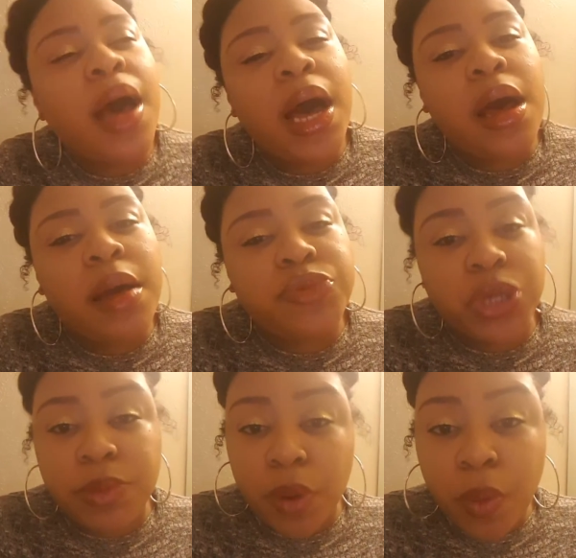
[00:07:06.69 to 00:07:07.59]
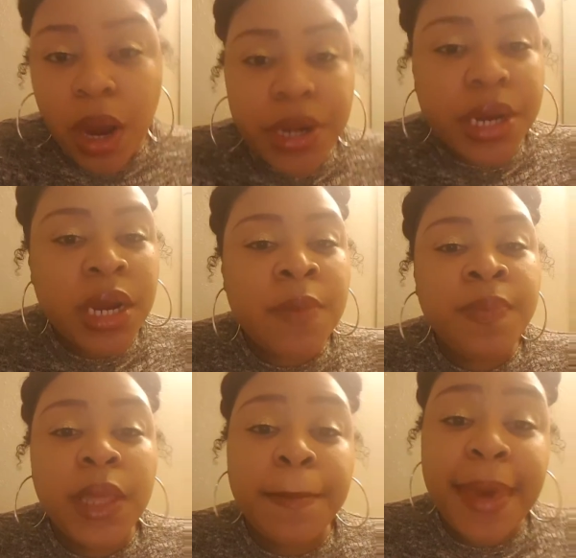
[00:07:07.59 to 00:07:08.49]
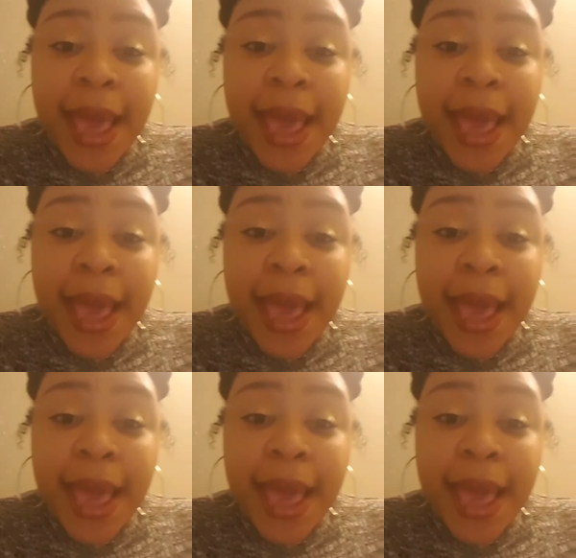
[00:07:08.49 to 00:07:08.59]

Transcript: I'm drinking my water. I'm